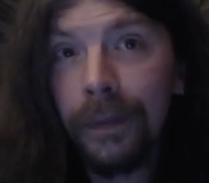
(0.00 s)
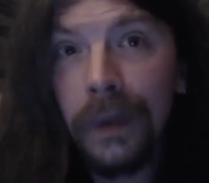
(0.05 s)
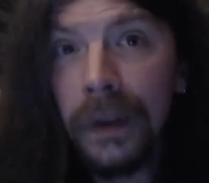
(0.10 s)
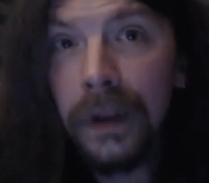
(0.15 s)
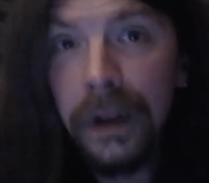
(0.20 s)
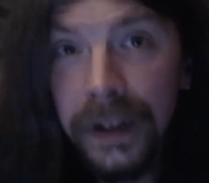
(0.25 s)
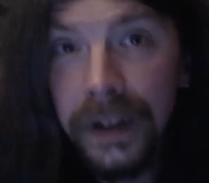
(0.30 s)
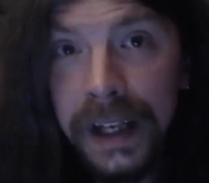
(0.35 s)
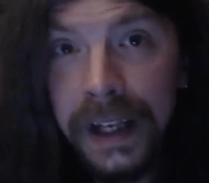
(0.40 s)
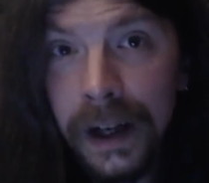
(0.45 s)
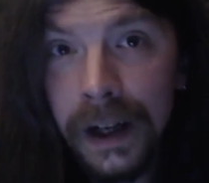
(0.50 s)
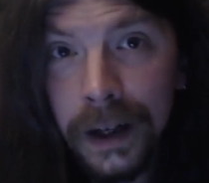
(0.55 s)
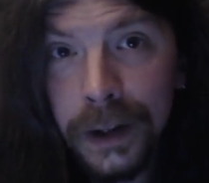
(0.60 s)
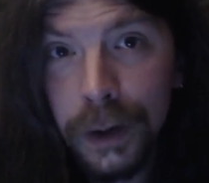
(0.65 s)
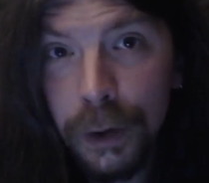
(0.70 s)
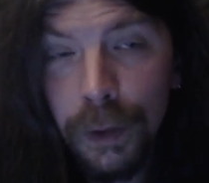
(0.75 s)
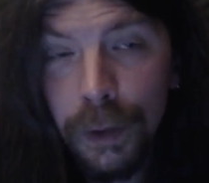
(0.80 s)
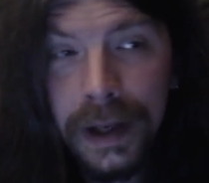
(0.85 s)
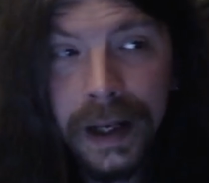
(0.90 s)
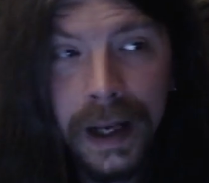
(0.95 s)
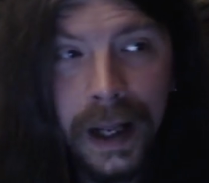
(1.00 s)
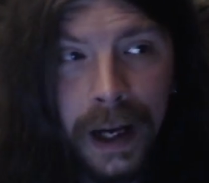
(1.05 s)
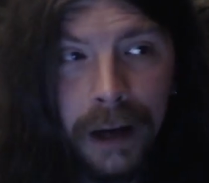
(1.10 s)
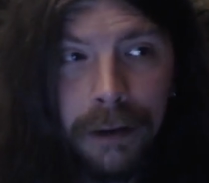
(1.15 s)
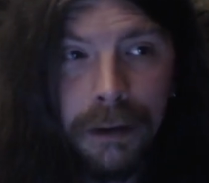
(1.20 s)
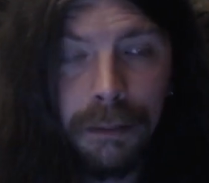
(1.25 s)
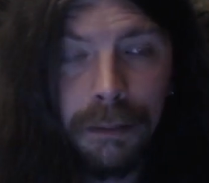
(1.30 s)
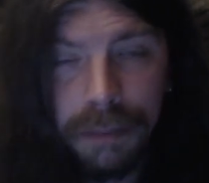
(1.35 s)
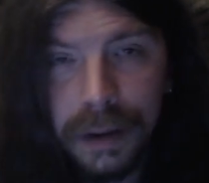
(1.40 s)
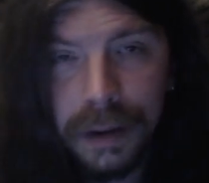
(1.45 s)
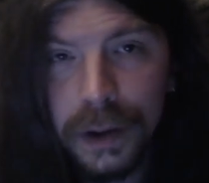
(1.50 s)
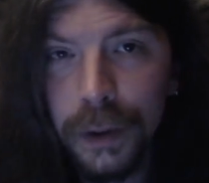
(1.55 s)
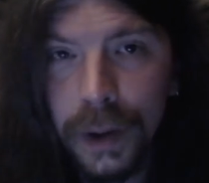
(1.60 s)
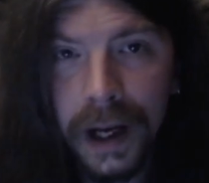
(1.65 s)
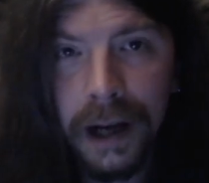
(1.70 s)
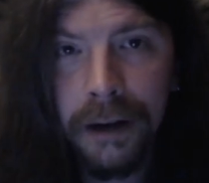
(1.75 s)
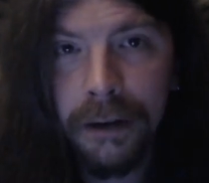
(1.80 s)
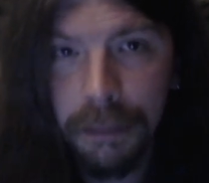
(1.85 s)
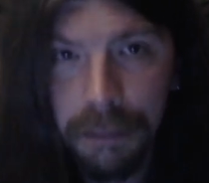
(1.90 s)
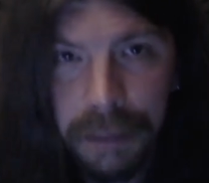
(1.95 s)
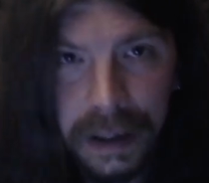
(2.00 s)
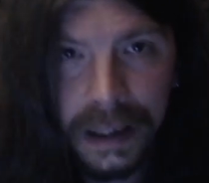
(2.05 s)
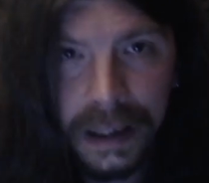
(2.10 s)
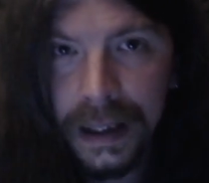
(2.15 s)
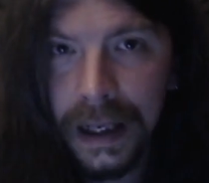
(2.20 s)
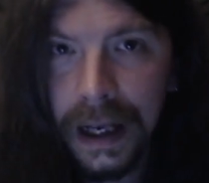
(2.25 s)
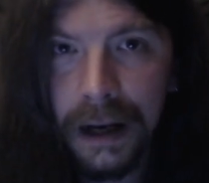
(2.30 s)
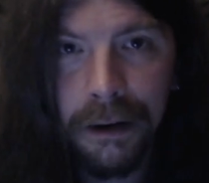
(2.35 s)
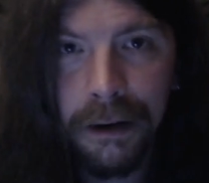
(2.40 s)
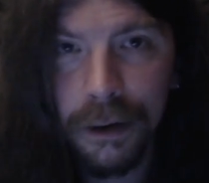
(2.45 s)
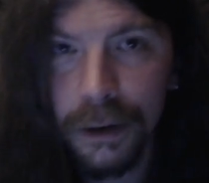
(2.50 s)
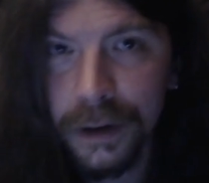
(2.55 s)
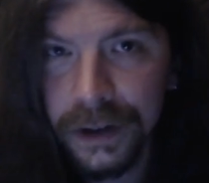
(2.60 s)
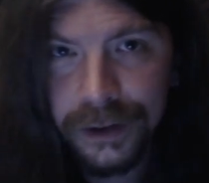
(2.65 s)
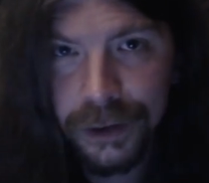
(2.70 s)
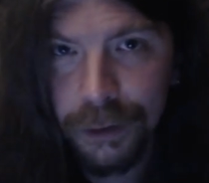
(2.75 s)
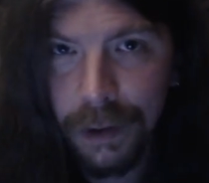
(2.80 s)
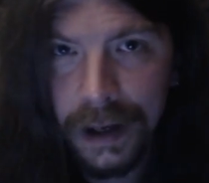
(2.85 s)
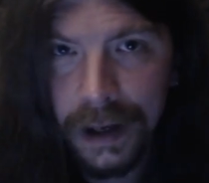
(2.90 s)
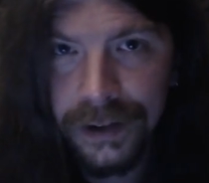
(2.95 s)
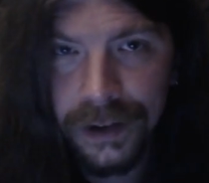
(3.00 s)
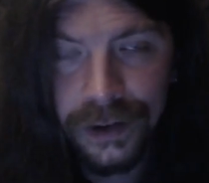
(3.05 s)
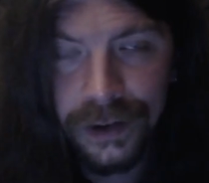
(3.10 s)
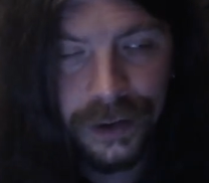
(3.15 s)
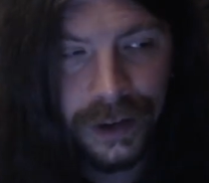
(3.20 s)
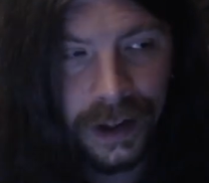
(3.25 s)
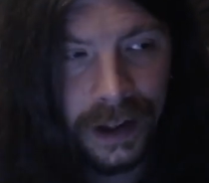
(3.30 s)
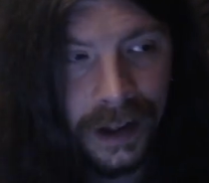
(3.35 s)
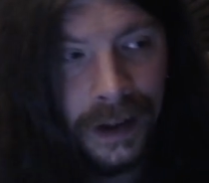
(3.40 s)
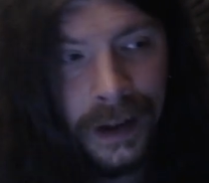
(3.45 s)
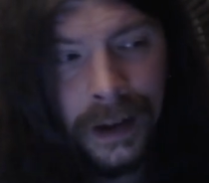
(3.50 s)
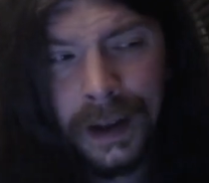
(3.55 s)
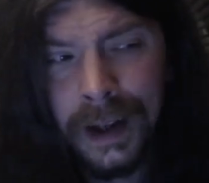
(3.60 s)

neon green hair and blue hair and pink hair and all this crazy shit.